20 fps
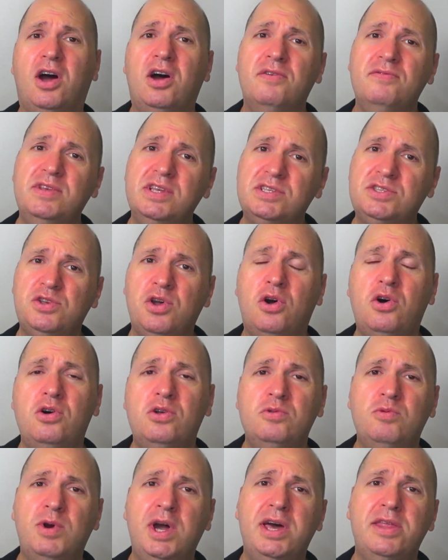of this
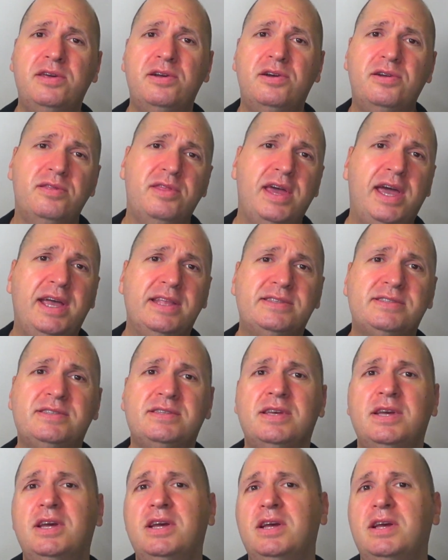cold weather
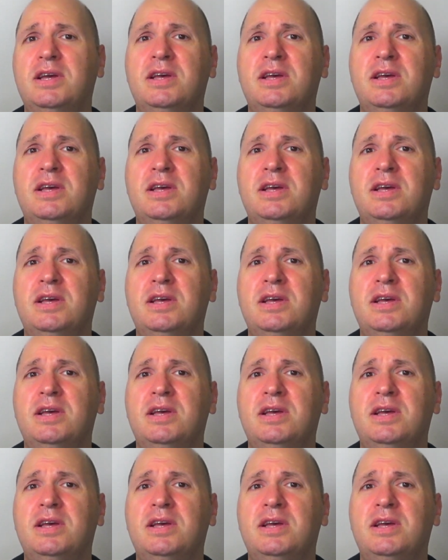that's